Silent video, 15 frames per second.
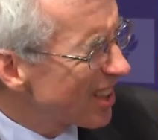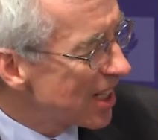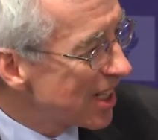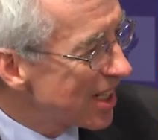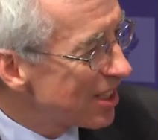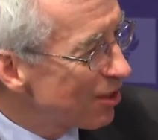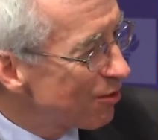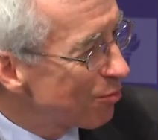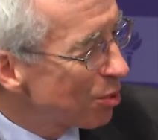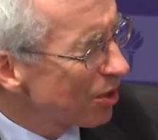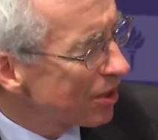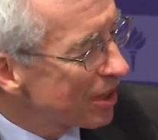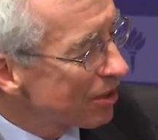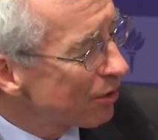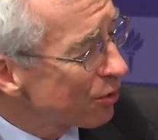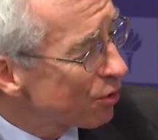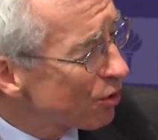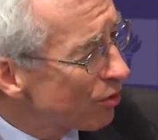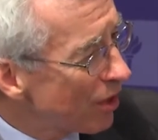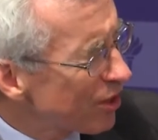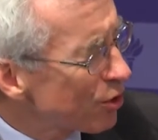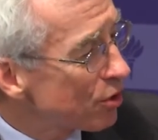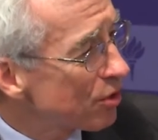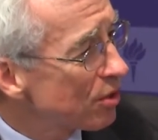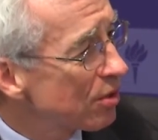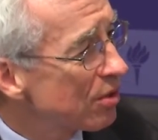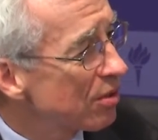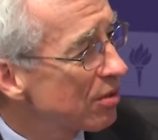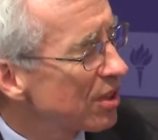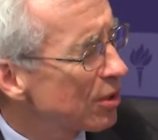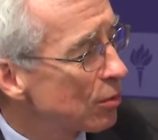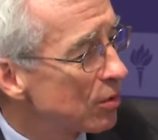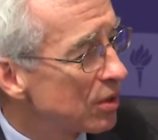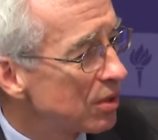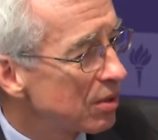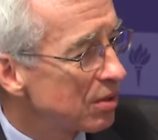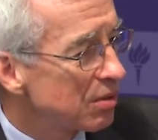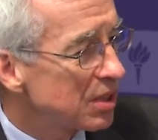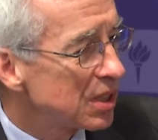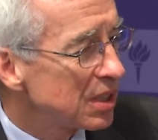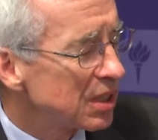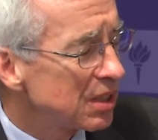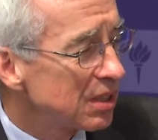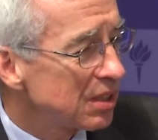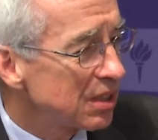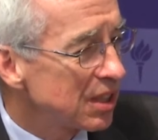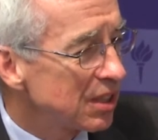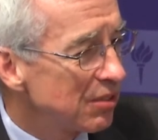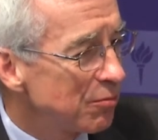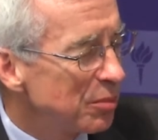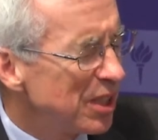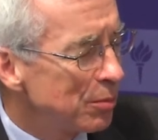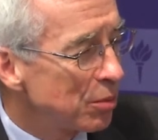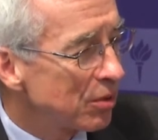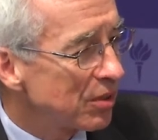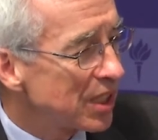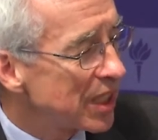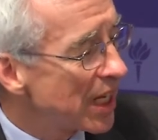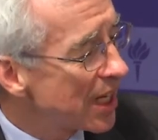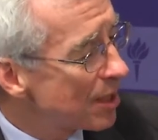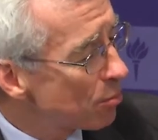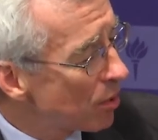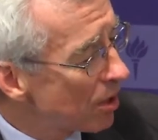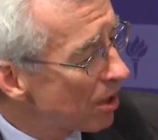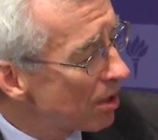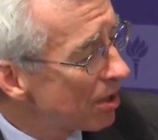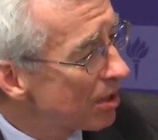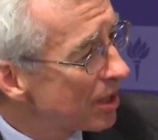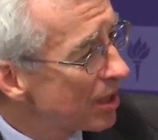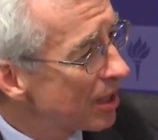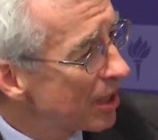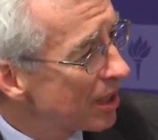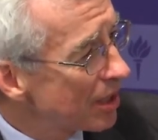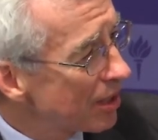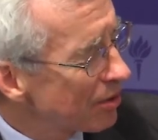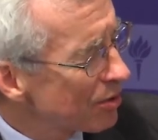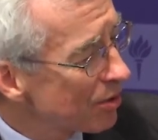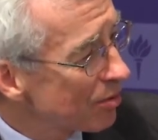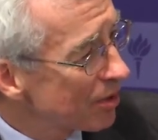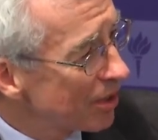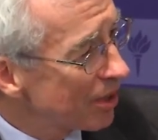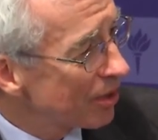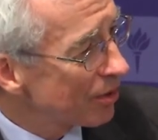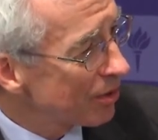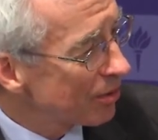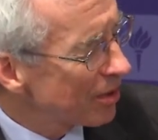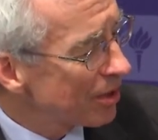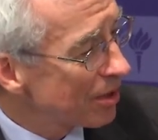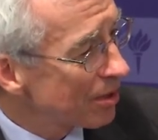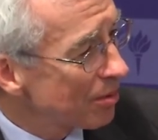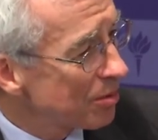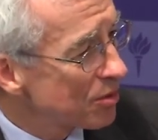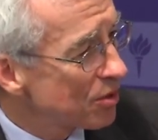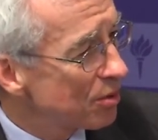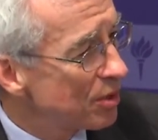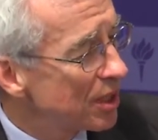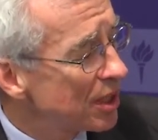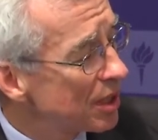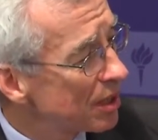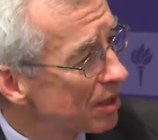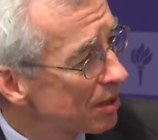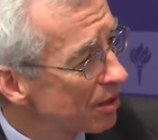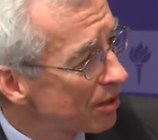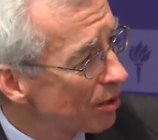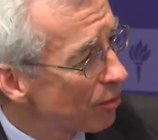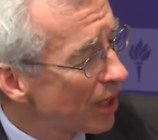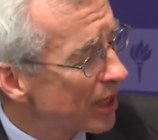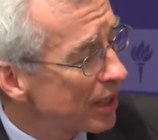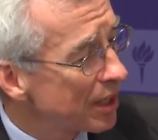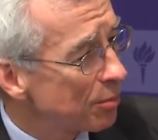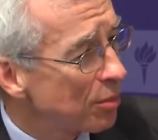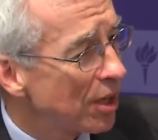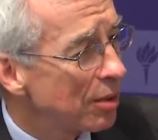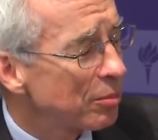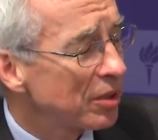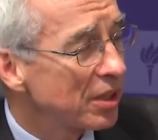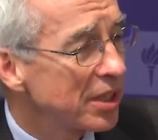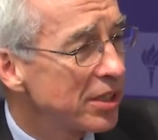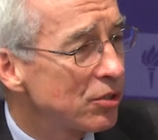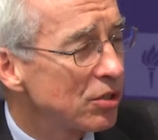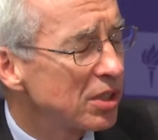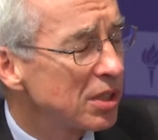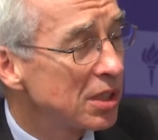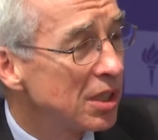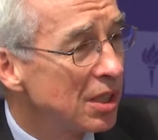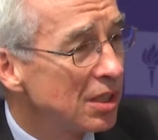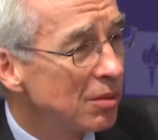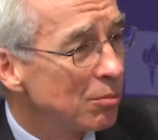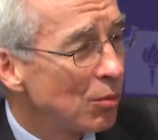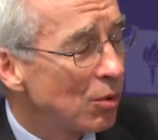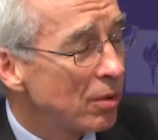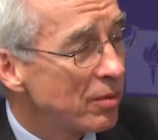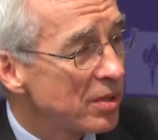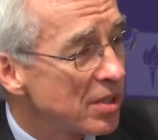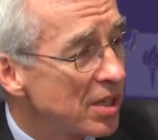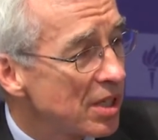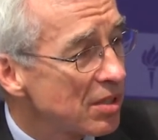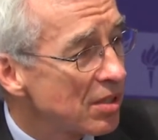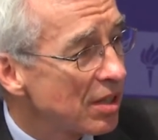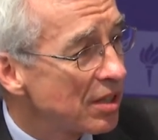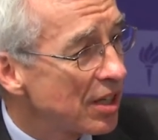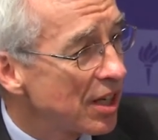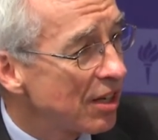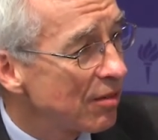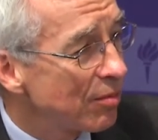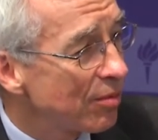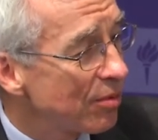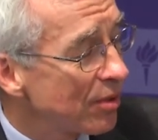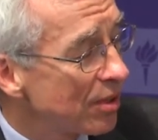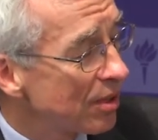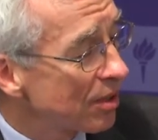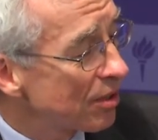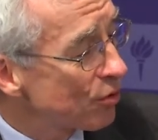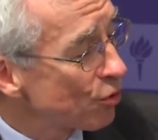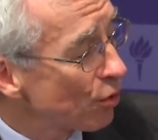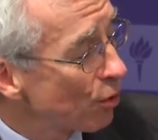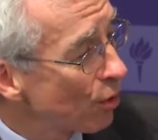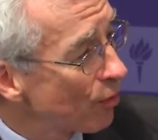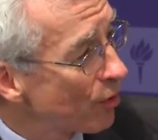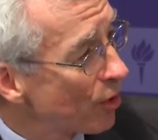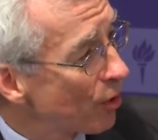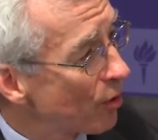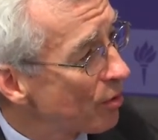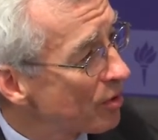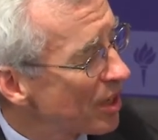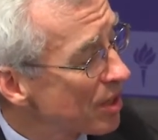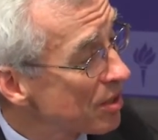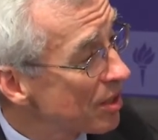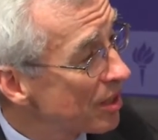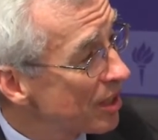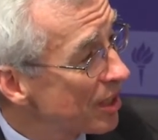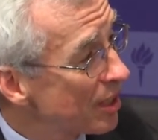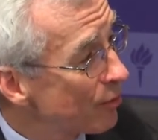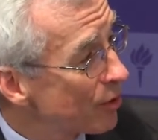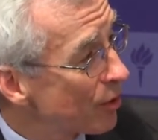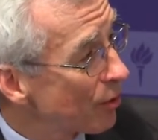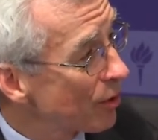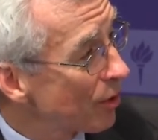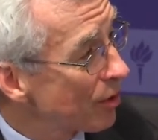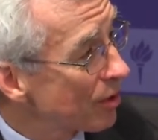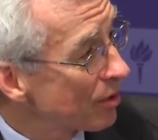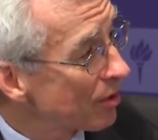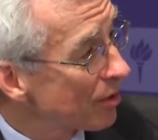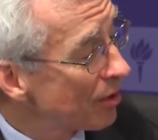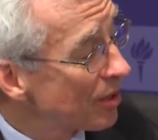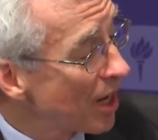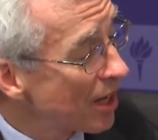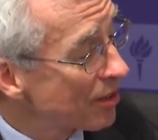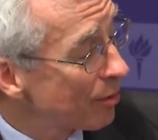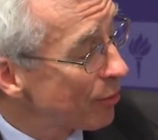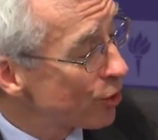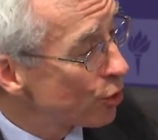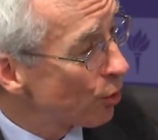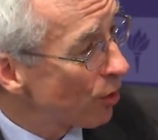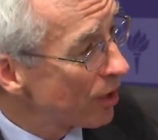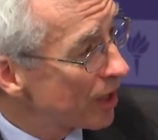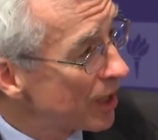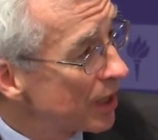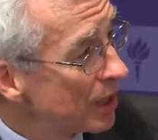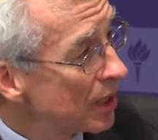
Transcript: kind of political structure that will uh, give people in Anbar and, and else the other uh, Sunni uh, Iraqi population more of a sense that they have uh, control over their own destiny, even though they're they're not the majority